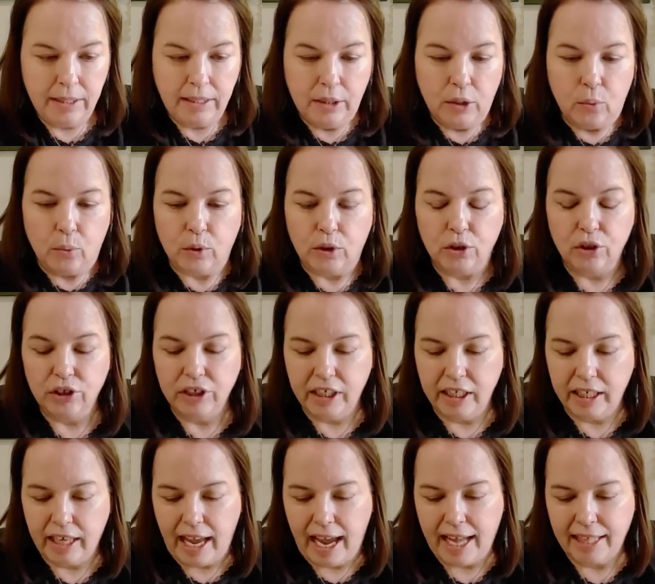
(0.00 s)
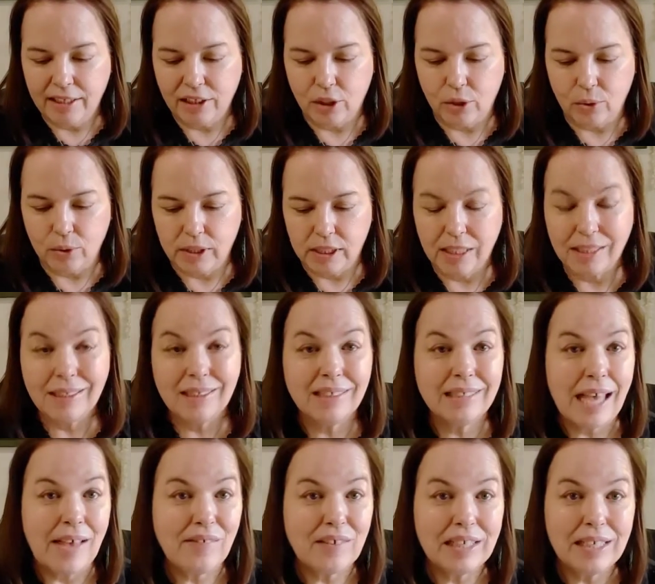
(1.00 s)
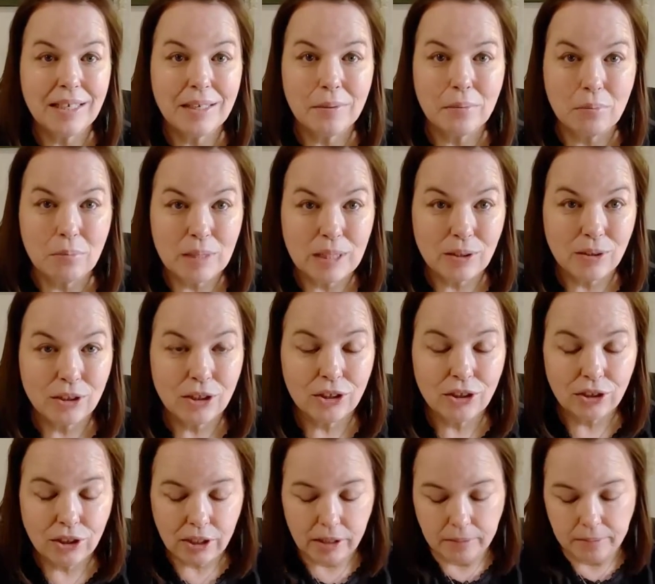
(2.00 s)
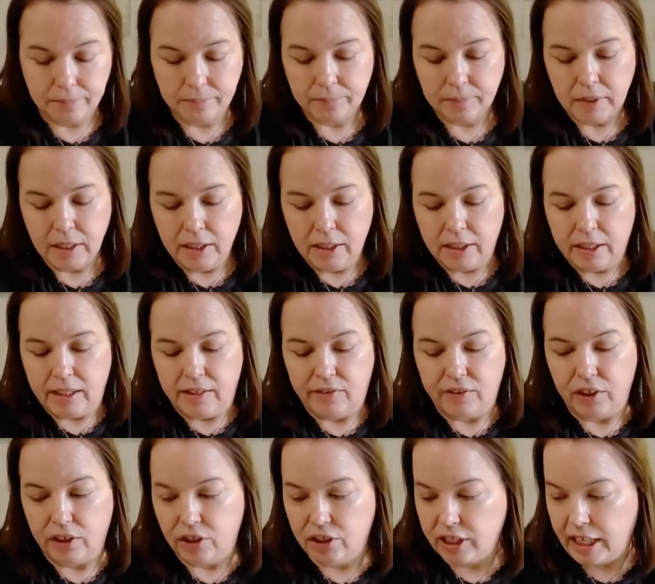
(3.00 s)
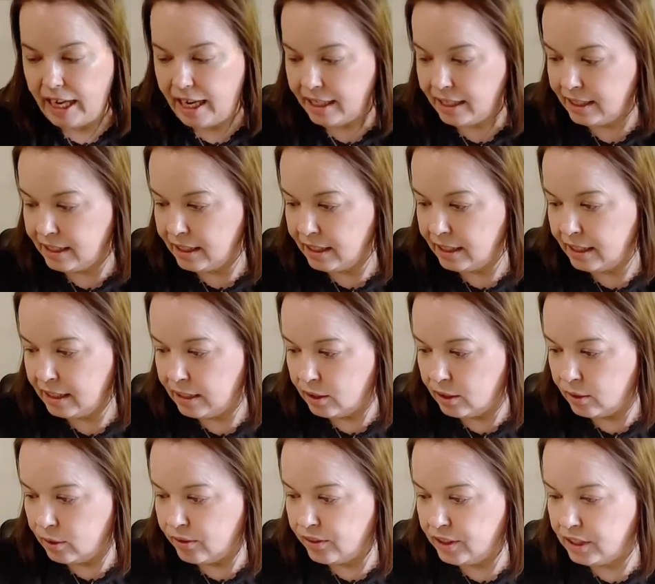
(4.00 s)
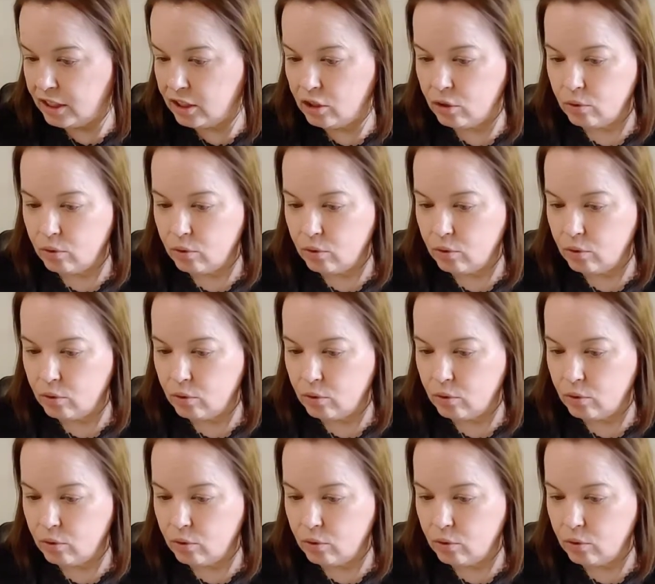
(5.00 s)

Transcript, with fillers: we're looking at those 7 mirrors. If there's anything you